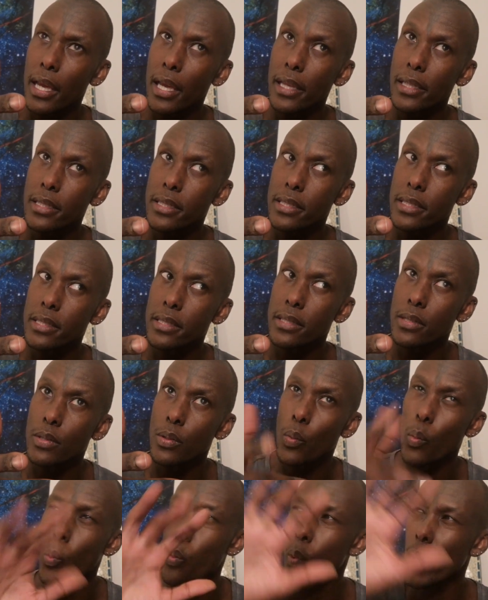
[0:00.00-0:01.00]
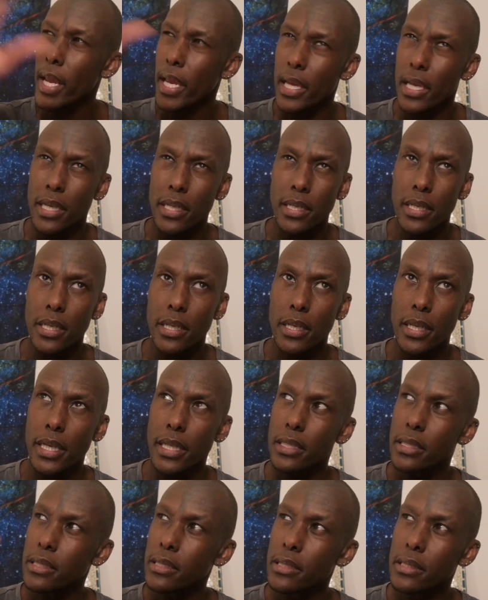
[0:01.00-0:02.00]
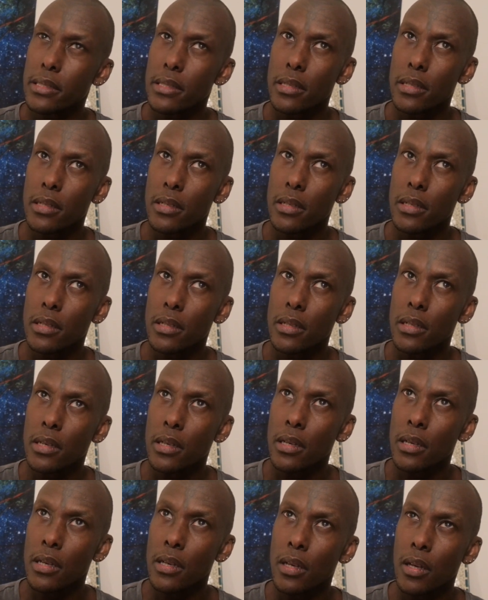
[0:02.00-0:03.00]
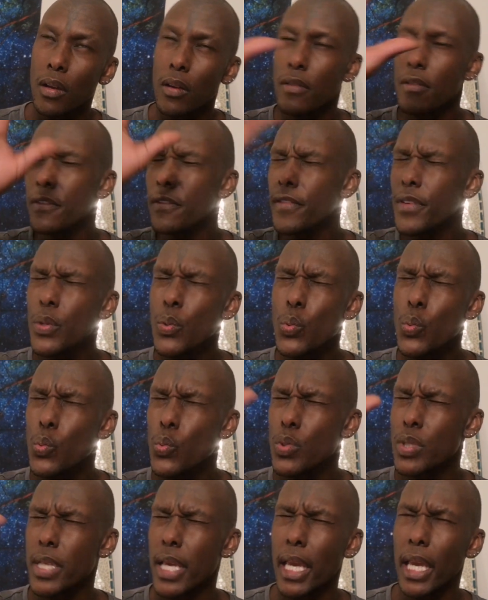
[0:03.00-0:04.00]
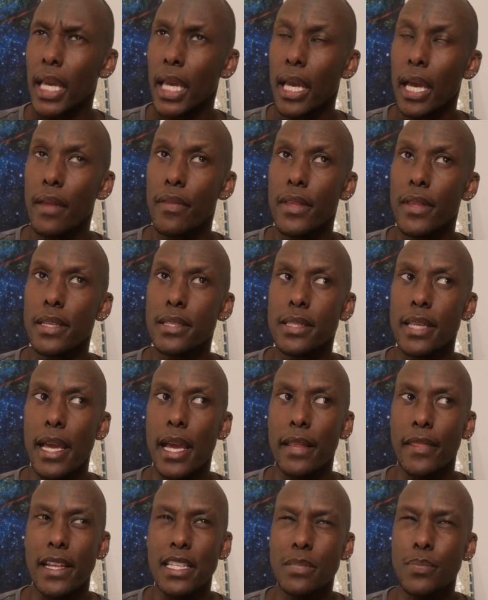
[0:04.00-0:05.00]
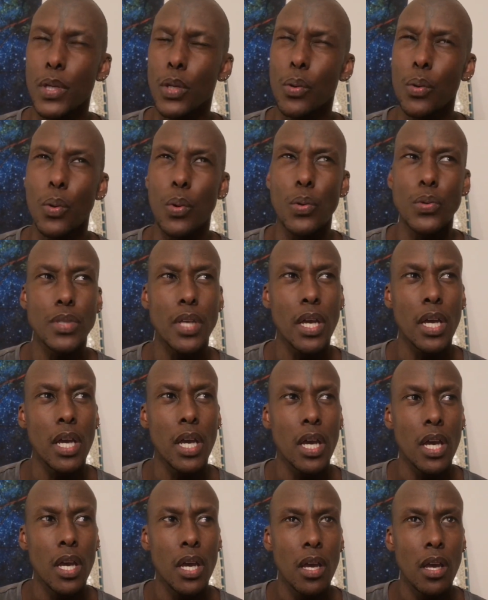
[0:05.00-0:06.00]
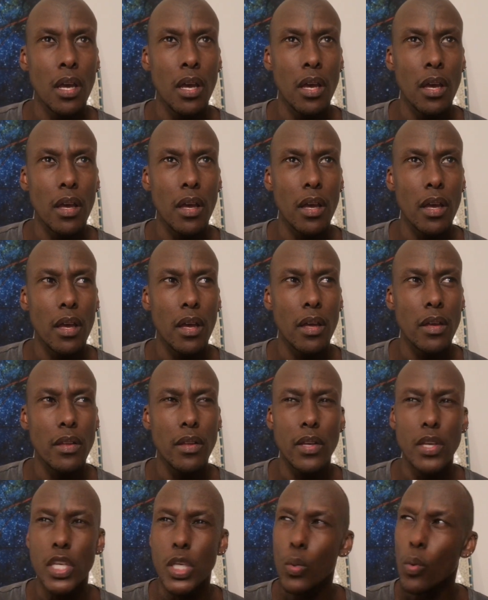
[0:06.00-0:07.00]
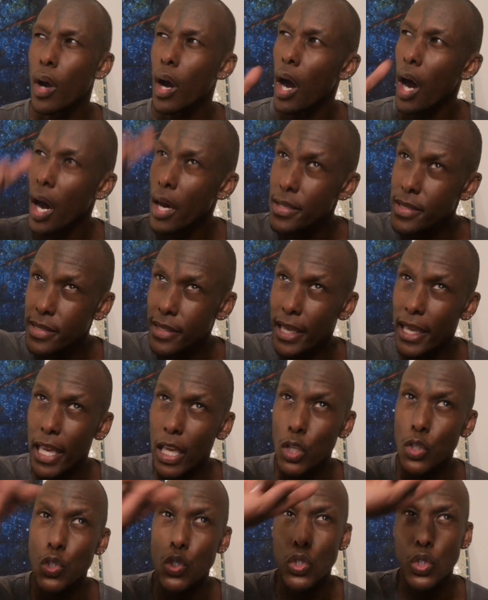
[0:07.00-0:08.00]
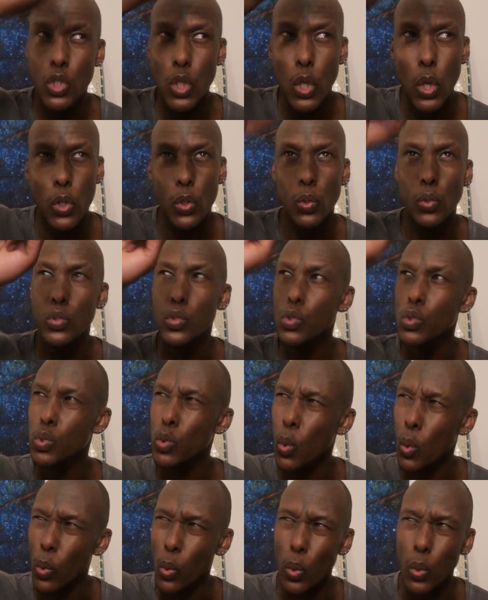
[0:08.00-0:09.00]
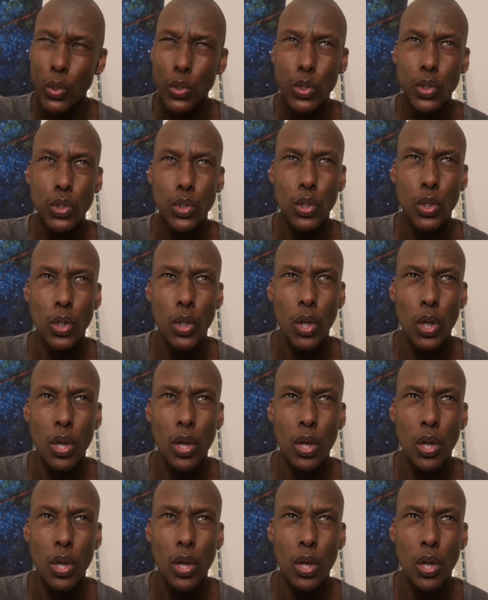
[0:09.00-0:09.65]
it's weird, it's confusing. And they're saying that's because you are asking external source.